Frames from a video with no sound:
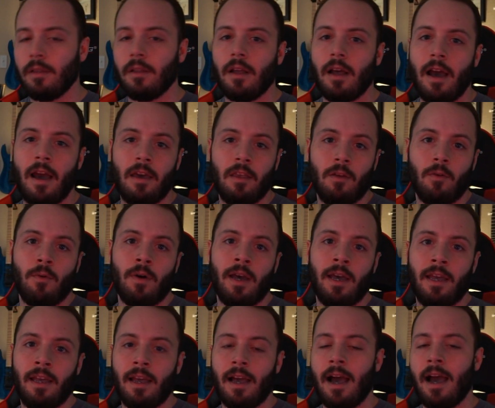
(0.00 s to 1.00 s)
either
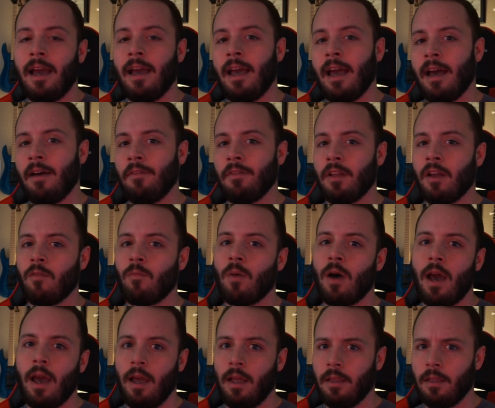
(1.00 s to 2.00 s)
way, I have enough
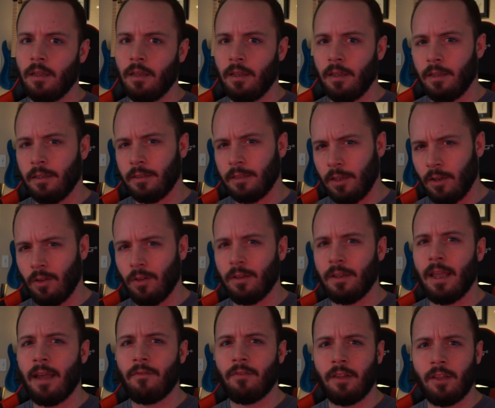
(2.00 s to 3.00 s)
buy-in to still
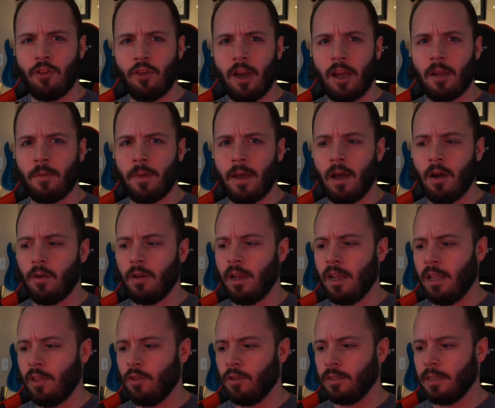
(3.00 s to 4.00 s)
definitely check them out
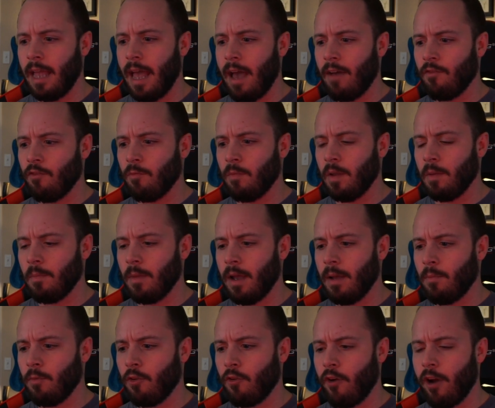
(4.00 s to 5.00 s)
and just have them in my
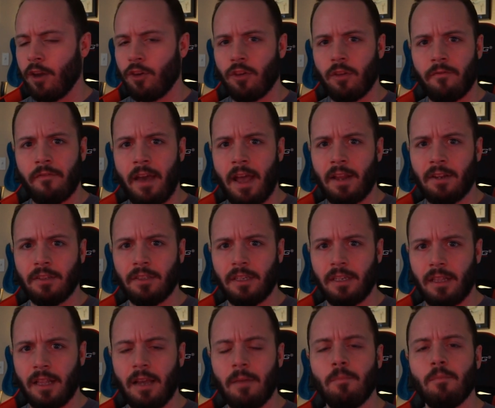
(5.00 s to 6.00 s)
progression fantasy,
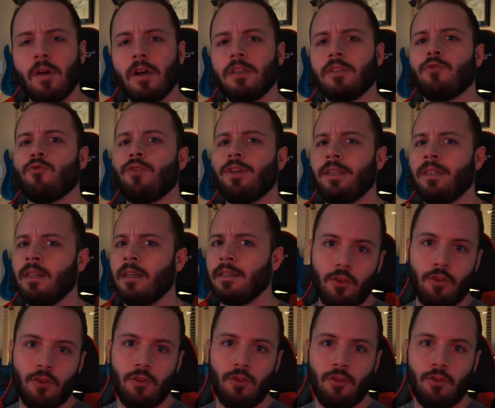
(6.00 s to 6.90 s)
like, must-read list.